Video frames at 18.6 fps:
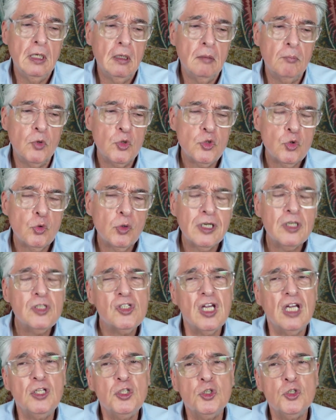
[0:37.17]
Most
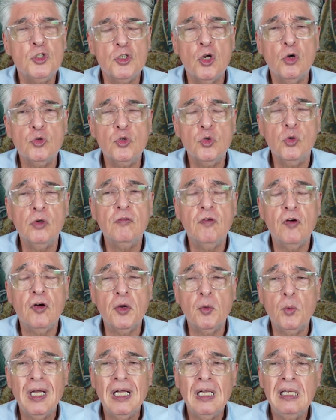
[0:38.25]
organizations don't do it very
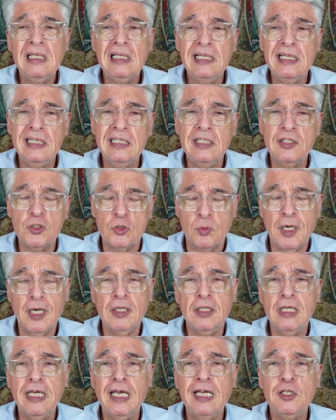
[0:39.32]
well, and it's around
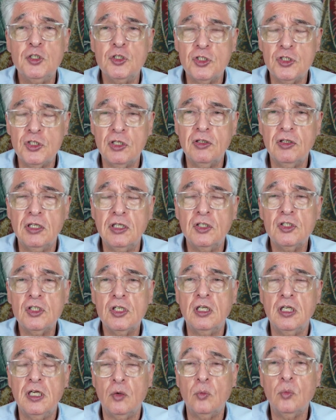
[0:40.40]
the edges that things can
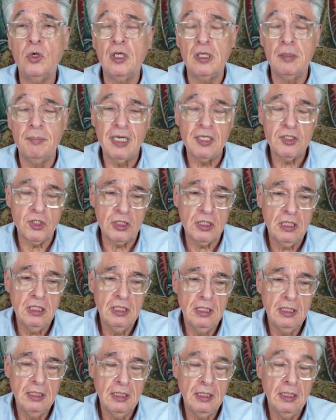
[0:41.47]
get really messy.
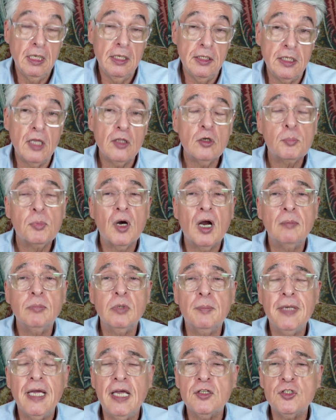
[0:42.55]
The other problem
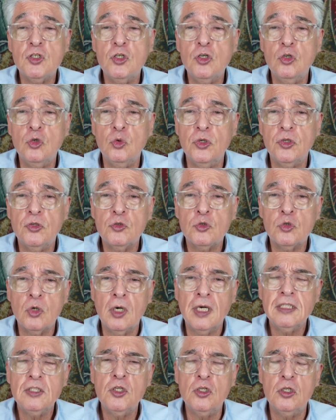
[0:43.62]
has to do with
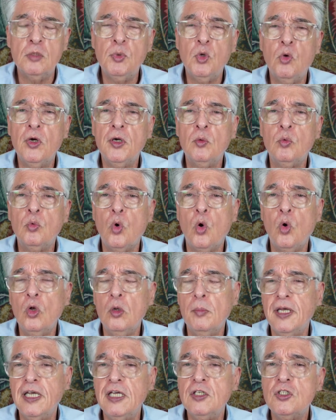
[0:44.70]
trying to deploy
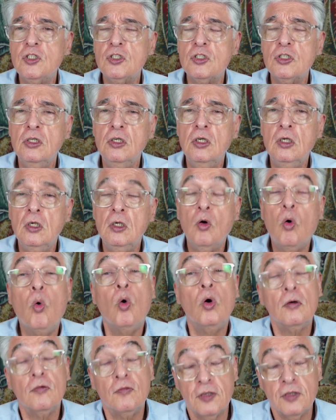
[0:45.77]
role-based,
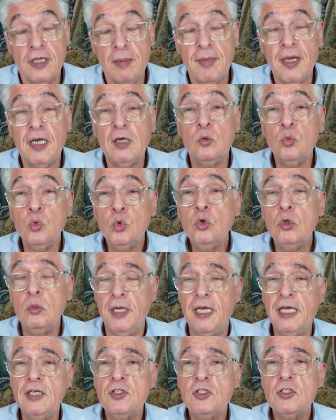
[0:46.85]
or for that matter,
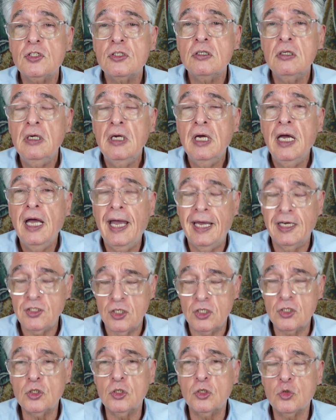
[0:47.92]
rule-based
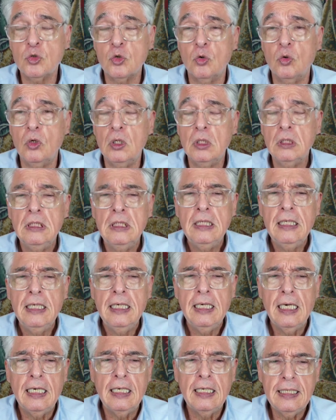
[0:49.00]
access control.
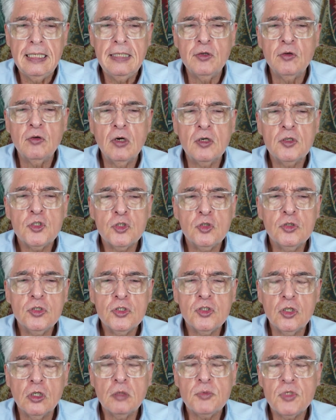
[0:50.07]
And there are certain
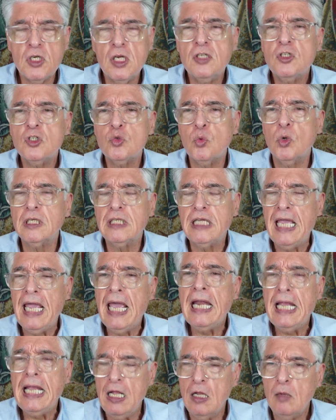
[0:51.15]
circumstances where it can
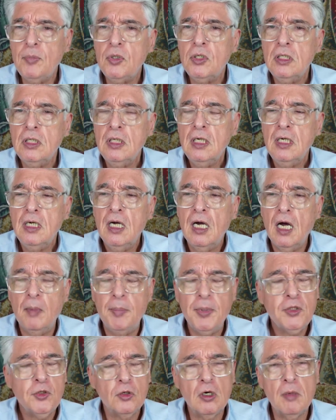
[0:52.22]
help,
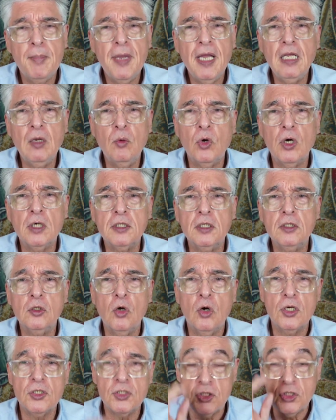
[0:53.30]
but there are many where it can
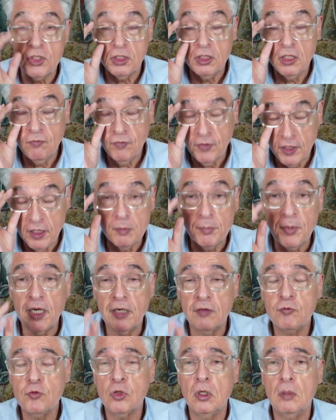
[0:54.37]
cause a significant amount of
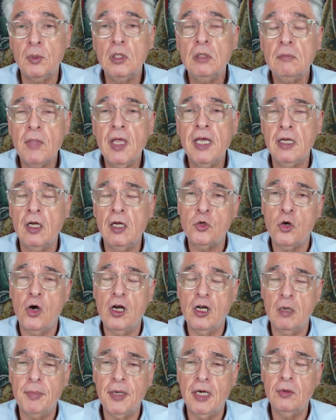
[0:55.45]
trouble. And I'll talk
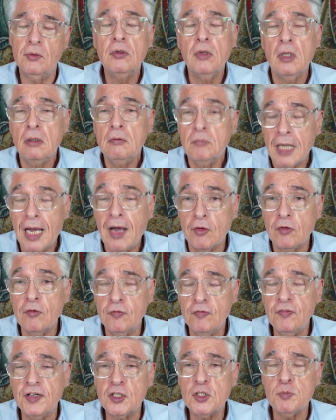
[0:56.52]
about how to
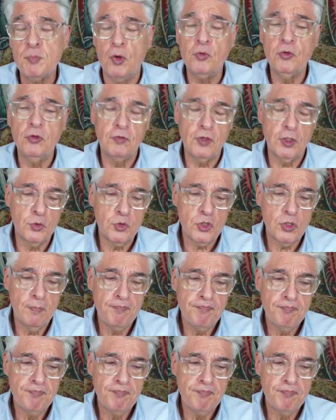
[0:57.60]
fix both of those.